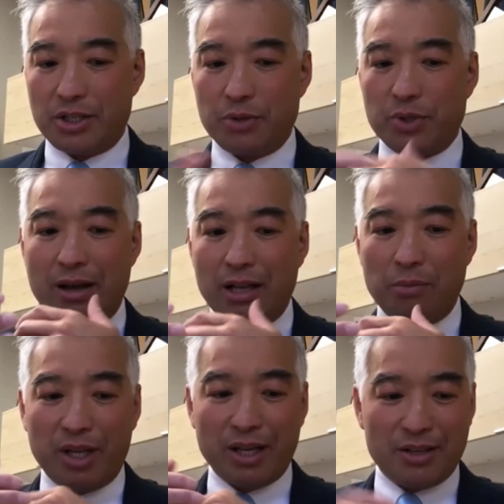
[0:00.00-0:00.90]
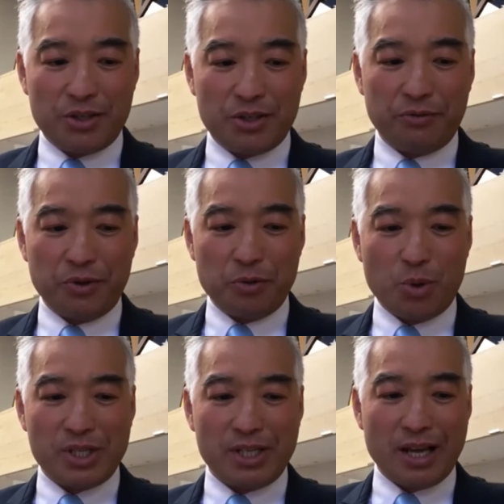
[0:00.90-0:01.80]
she was telling me that she would feel
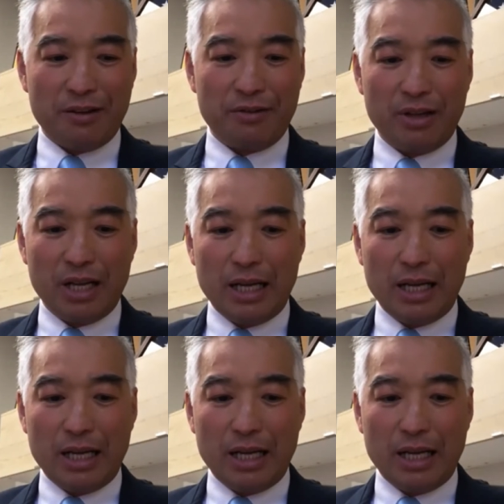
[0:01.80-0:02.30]
more safe.